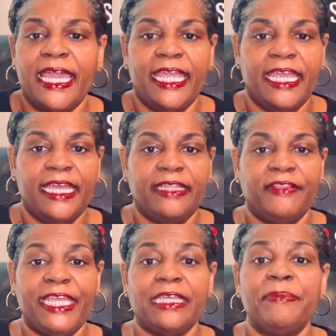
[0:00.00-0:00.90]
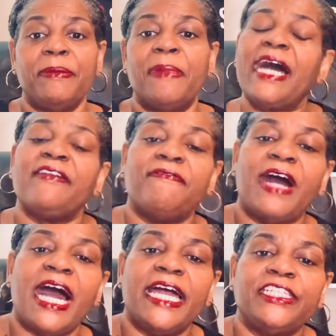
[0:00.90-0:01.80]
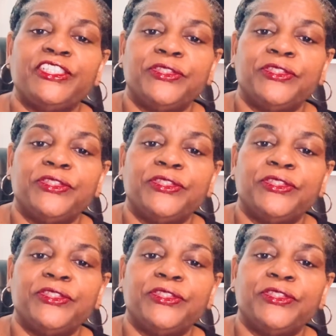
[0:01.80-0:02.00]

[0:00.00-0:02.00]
And they can be modified